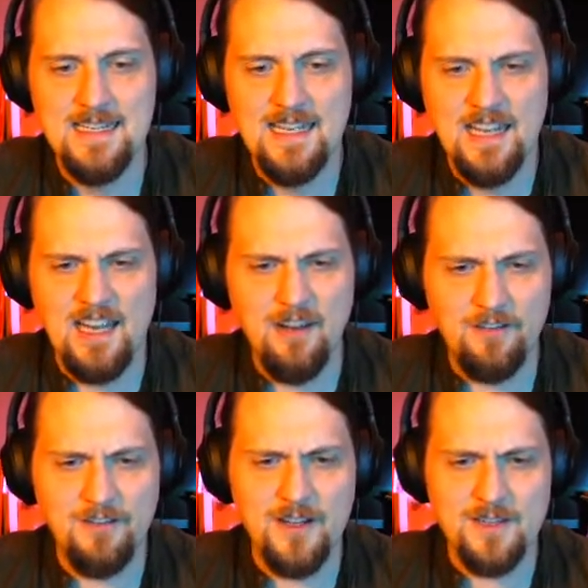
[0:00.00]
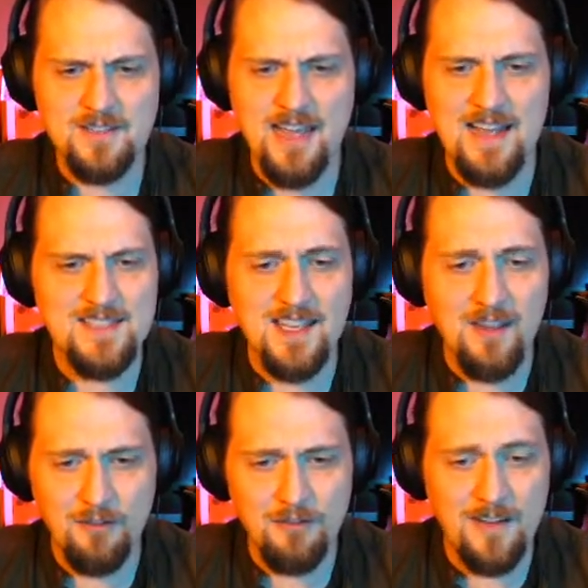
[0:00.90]
He felt as
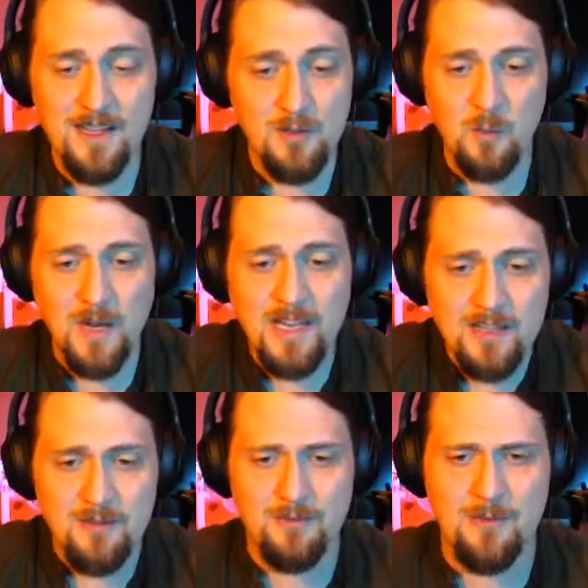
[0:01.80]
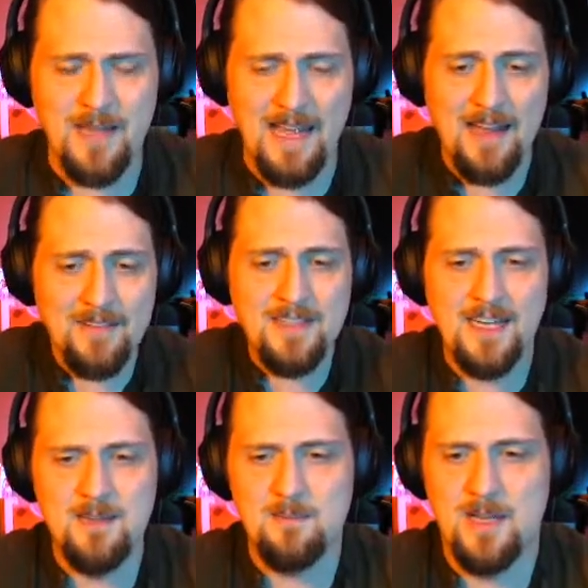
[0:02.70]
if he had awakened from a heavy
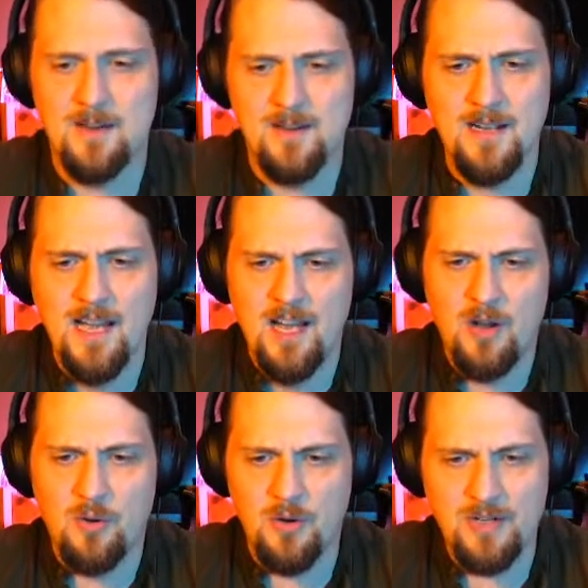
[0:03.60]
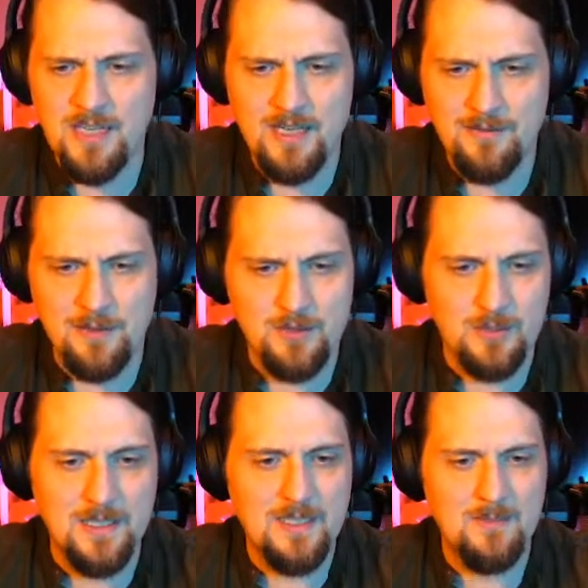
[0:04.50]
nightmare or an evil
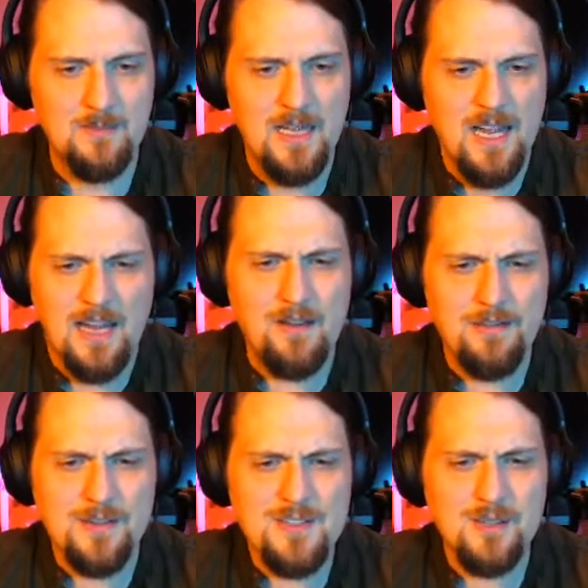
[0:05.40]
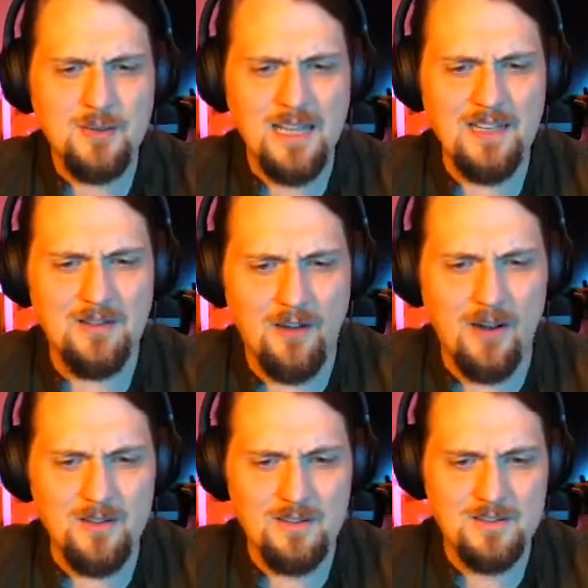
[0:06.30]
dream. He felt so light of
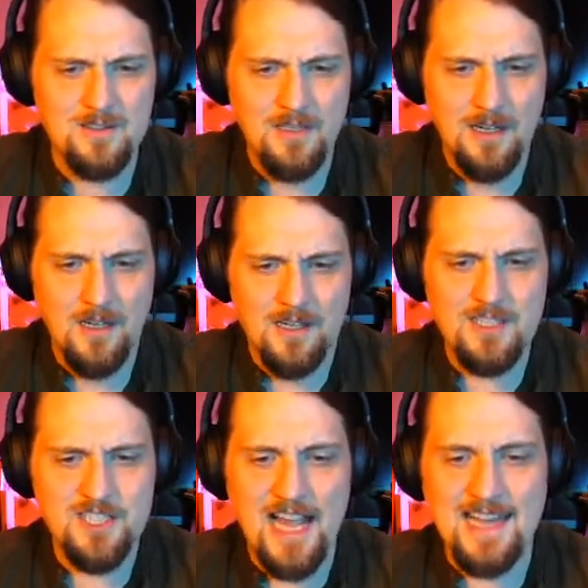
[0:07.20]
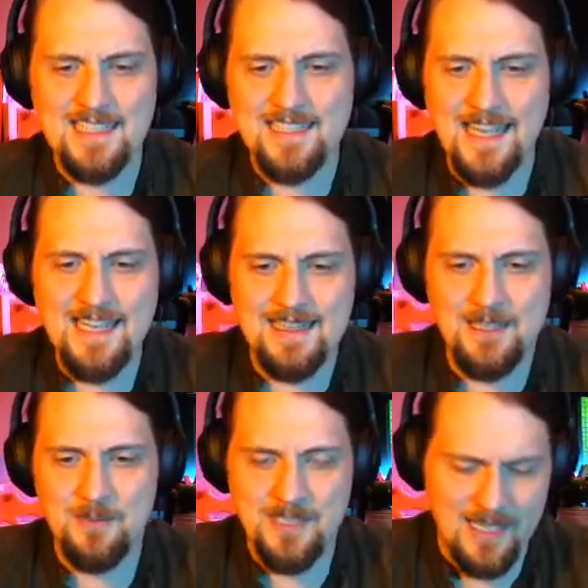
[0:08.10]
heart. He chatted
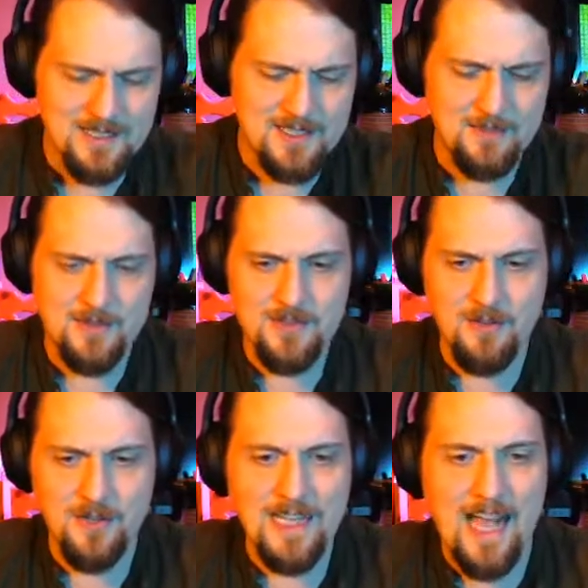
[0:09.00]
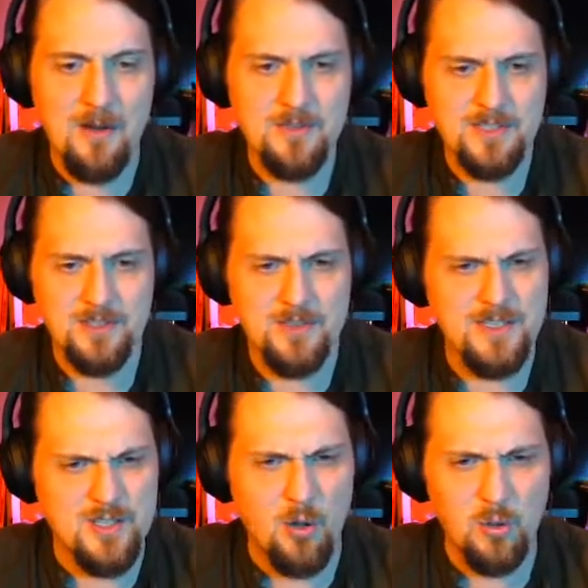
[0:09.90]
gaily with customers over the counter, and
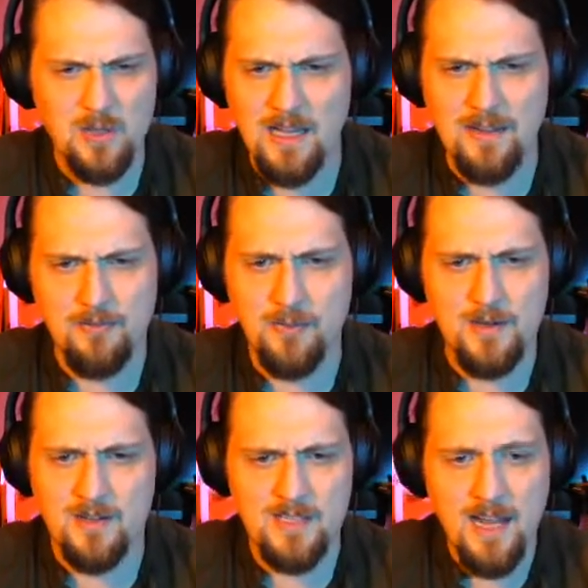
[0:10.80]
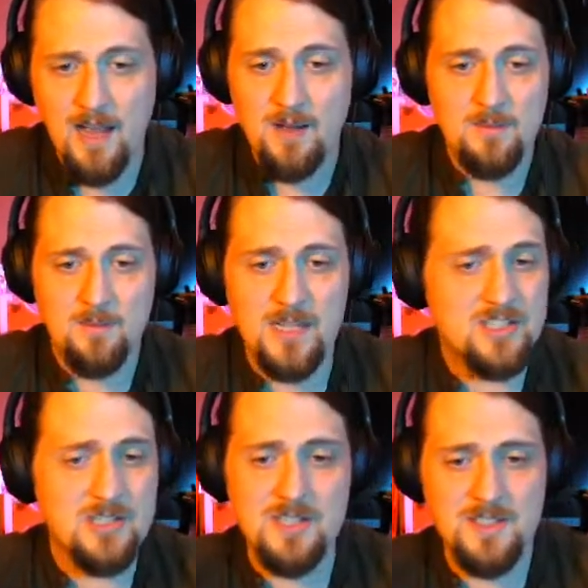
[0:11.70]
his old life went on
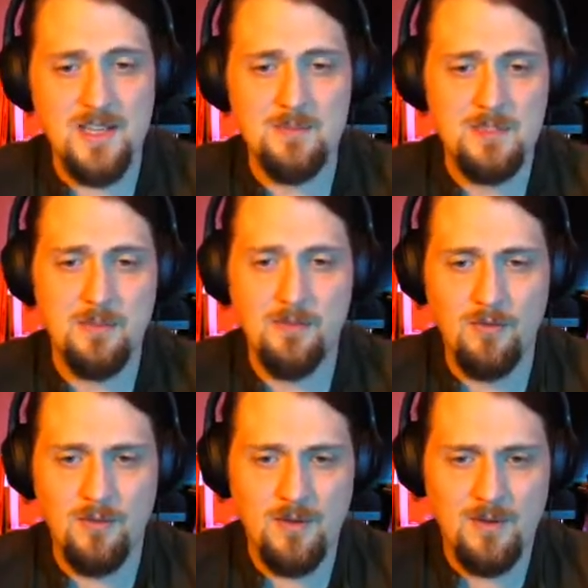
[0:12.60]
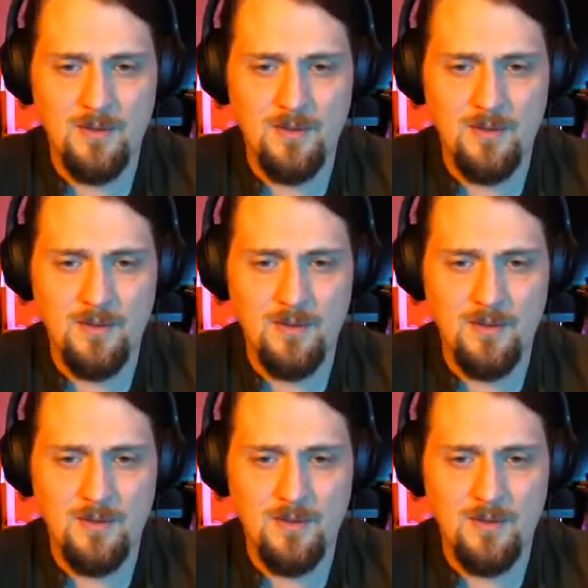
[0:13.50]
much the same as before.